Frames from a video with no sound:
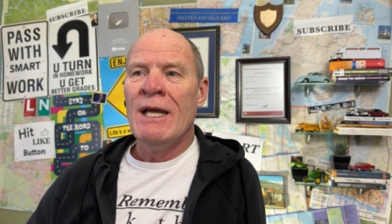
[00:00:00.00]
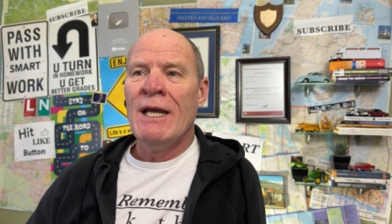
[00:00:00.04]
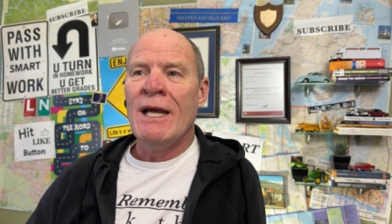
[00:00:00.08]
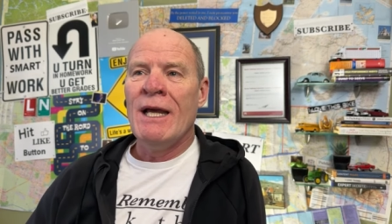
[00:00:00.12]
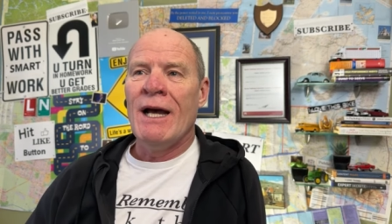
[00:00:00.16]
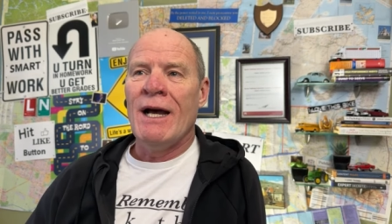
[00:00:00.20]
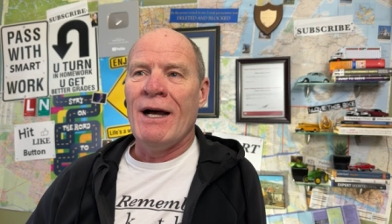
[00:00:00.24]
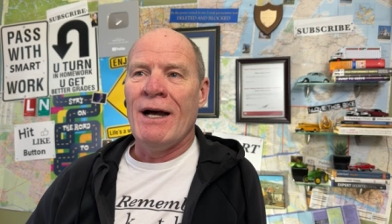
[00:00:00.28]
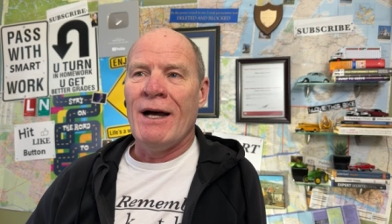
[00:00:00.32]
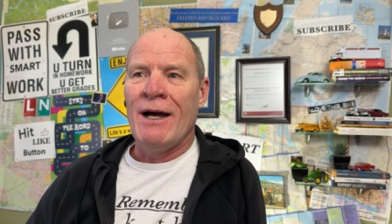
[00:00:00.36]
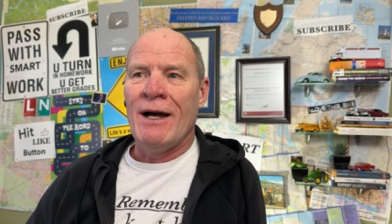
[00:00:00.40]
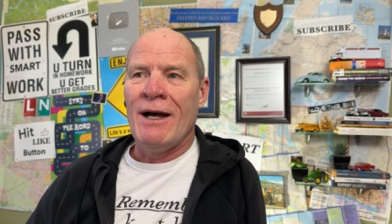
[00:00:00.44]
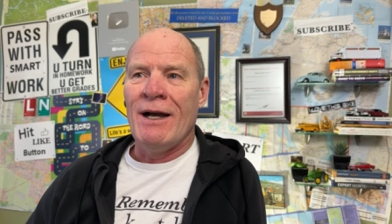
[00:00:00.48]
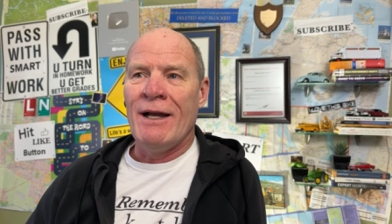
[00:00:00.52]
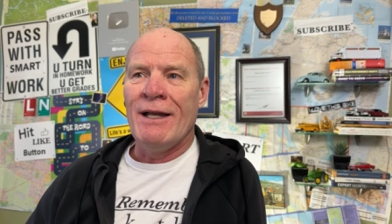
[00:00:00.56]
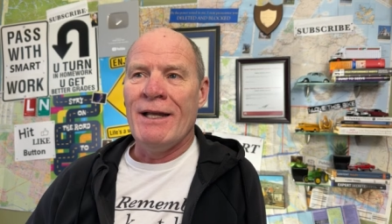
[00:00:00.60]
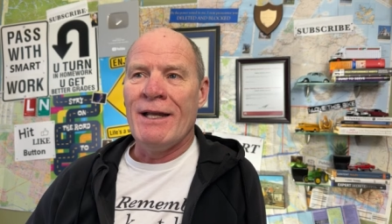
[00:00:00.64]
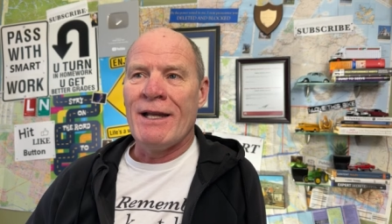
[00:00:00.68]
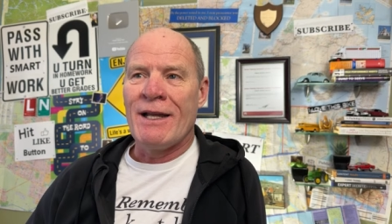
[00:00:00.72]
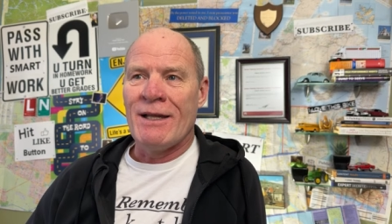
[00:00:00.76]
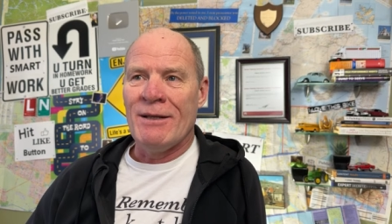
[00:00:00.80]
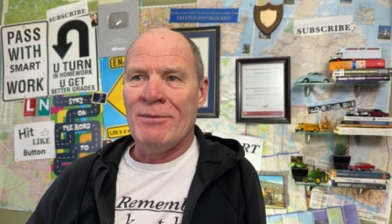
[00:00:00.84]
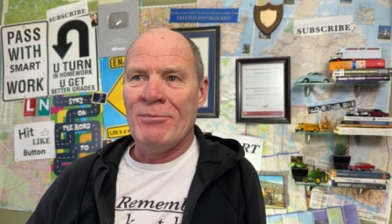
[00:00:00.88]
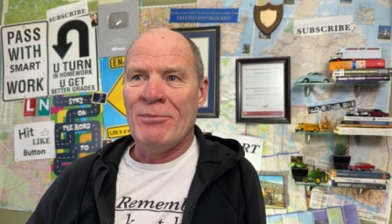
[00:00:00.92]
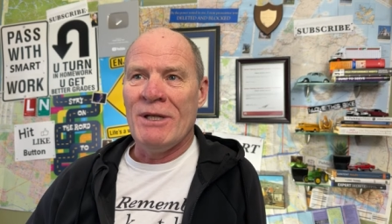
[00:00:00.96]
Uh, it
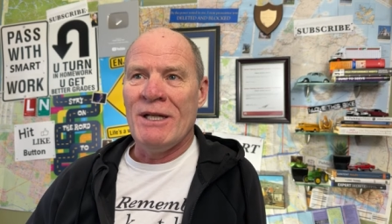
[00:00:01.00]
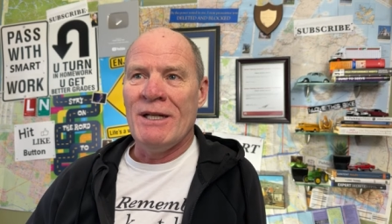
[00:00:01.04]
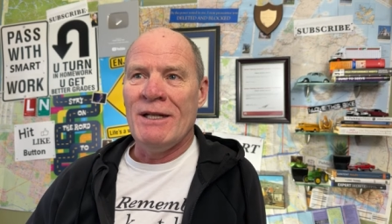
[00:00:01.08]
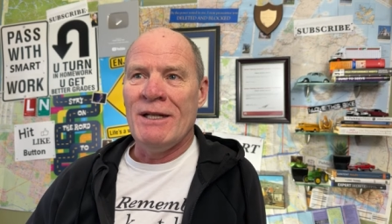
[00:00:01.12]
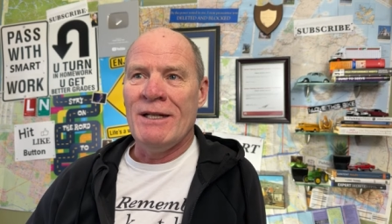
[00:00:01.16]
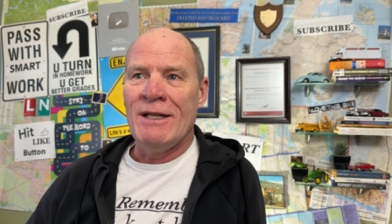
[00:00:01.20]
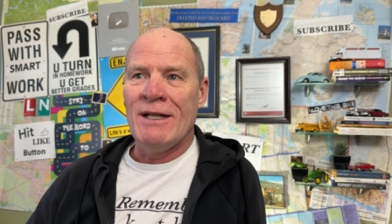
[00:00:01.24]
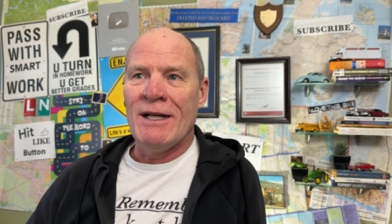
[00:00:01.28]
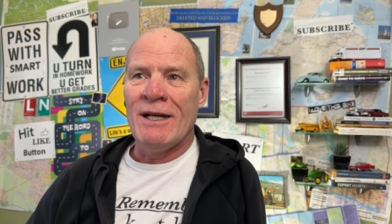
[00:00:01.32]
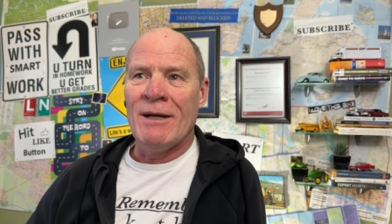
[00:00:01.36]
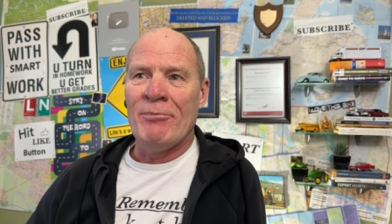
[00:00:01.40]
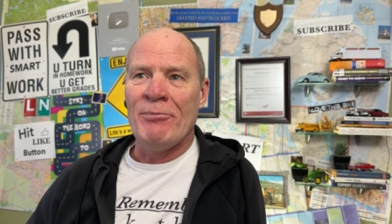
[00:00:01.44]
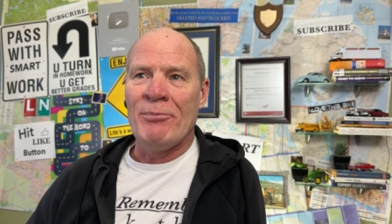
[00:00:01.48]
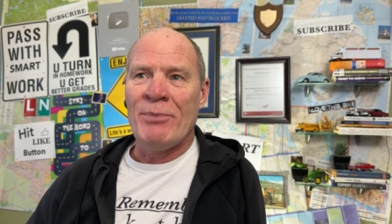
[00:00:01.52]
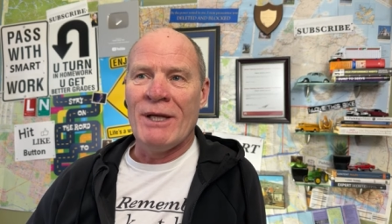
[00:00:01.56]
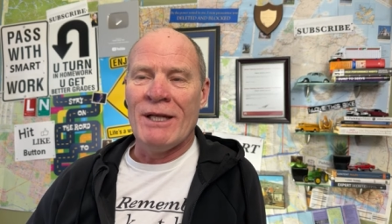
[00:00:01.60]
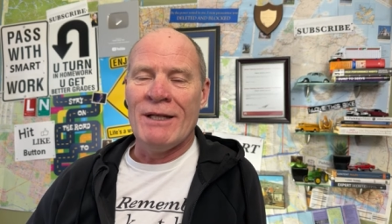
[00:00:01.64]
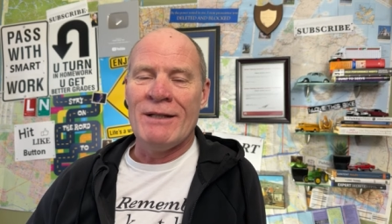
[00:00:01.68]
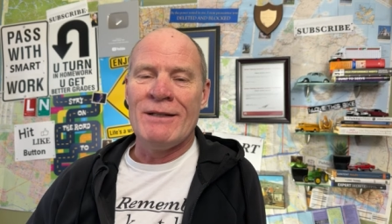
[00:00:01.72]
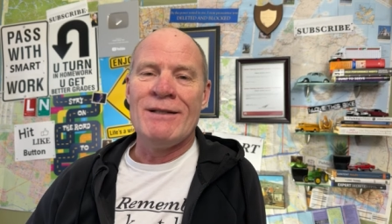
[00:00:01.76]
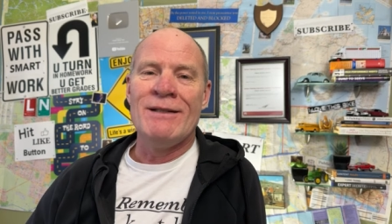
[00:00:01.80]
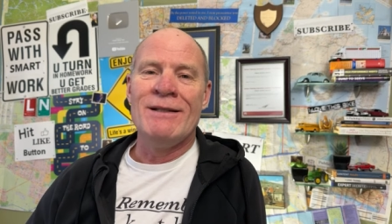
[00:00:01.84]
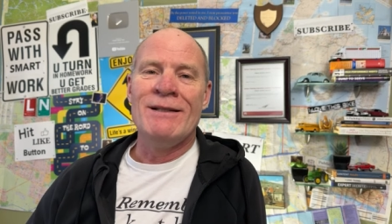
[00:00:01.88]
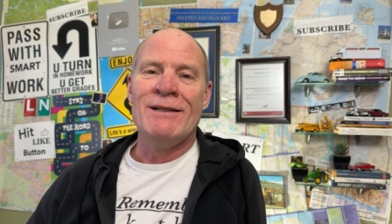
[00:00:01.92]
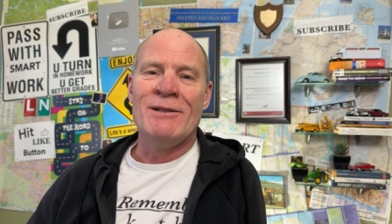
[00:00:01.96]
can be a
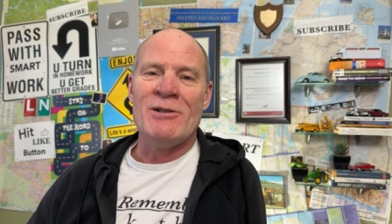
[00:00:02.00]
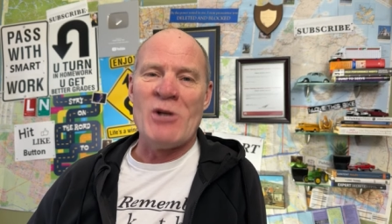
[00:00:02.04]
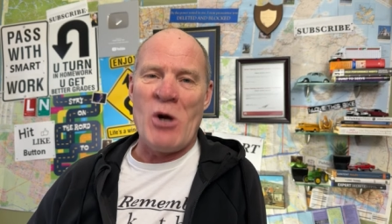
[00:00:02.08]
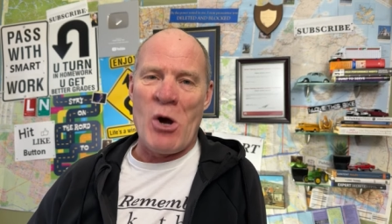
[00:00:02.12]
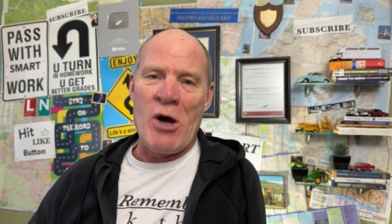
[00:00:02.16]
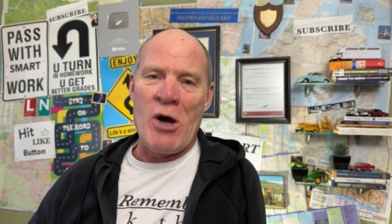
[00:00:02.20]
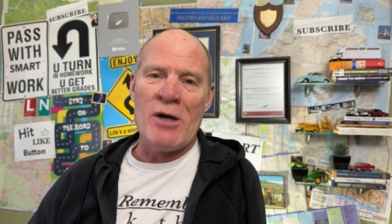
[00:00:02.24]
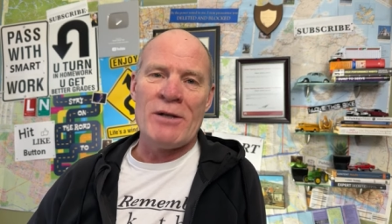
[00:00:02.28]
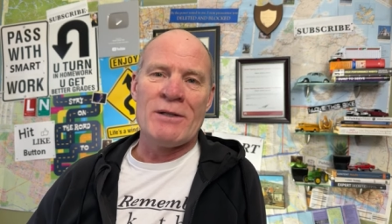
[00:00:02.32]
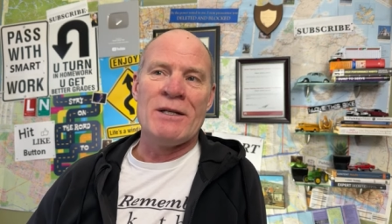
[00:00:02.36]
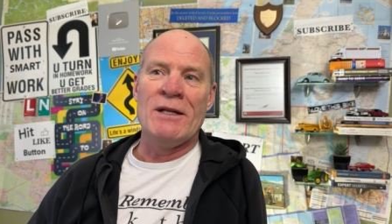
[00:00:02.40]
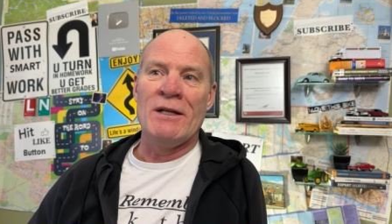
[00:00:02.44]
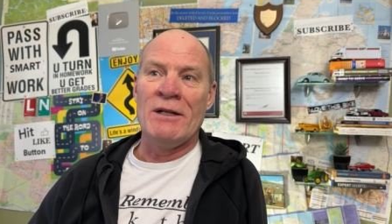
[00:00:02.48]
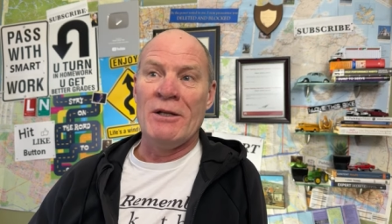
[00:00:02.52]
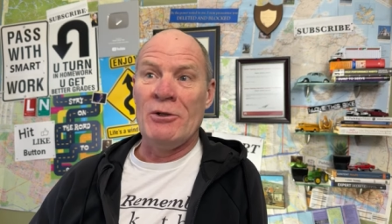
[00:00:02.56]
bit daunting,